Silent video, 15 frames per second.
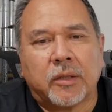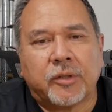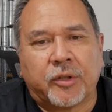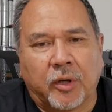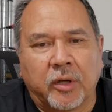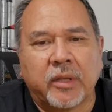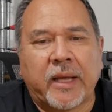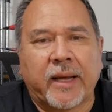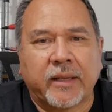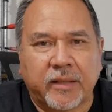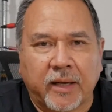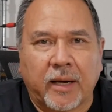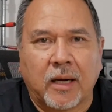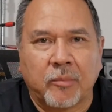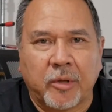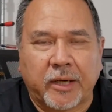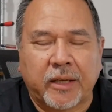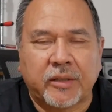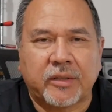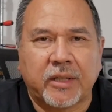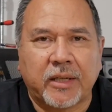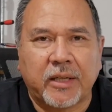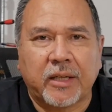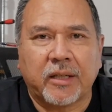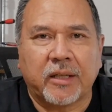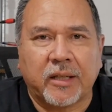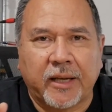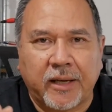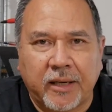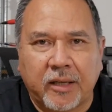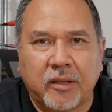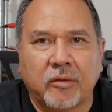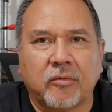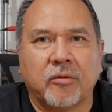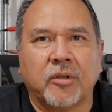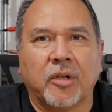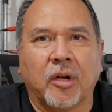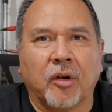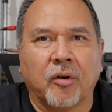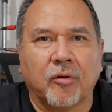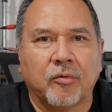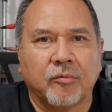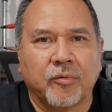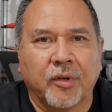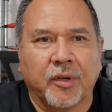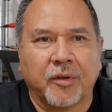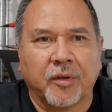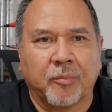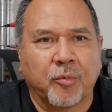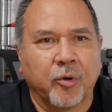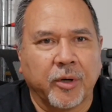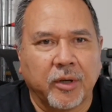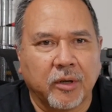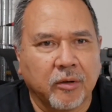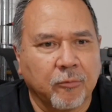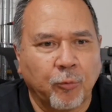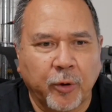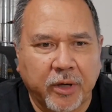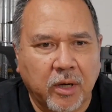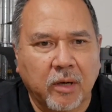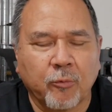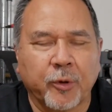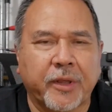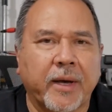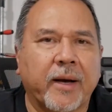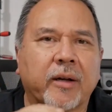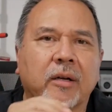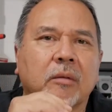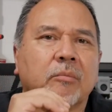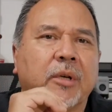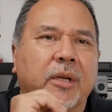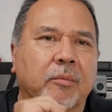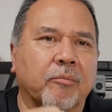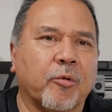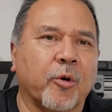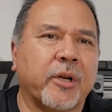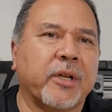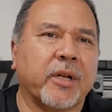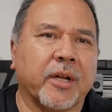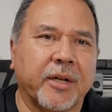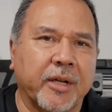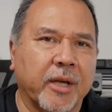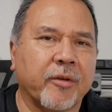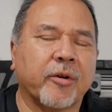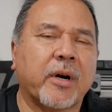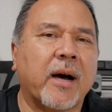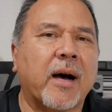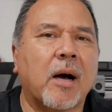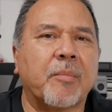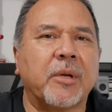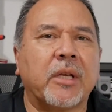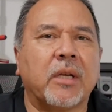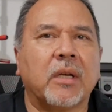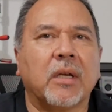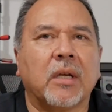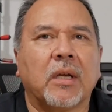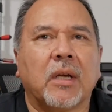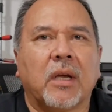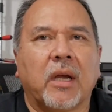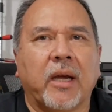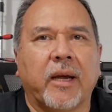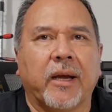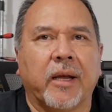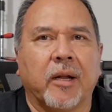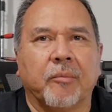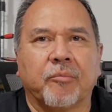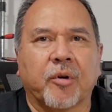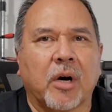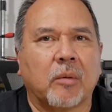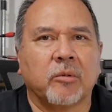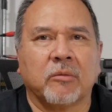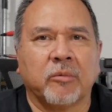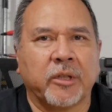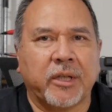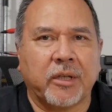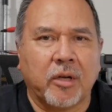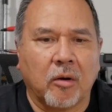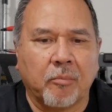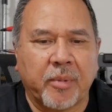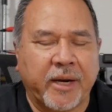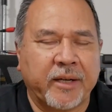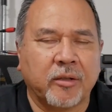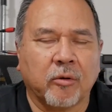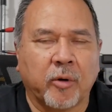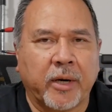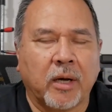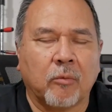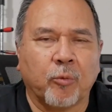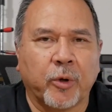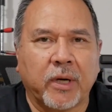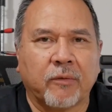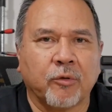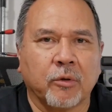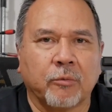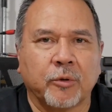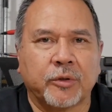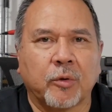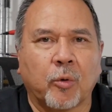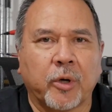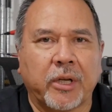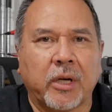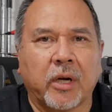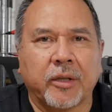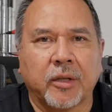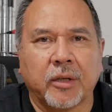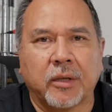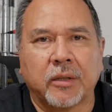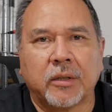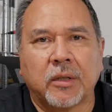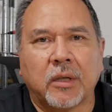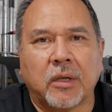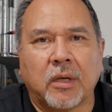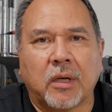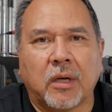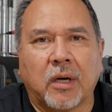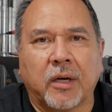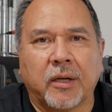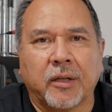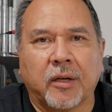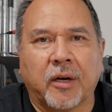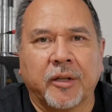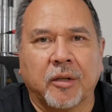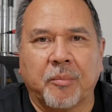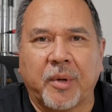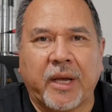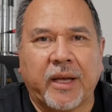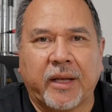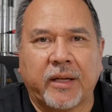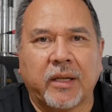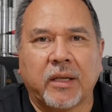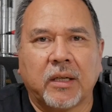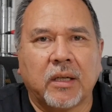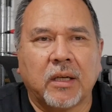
During that time, like I said, it, they, you know, the, the printer went on without them and printed another copy and probably, you know, banged around whatever was already on the, on, on the bed.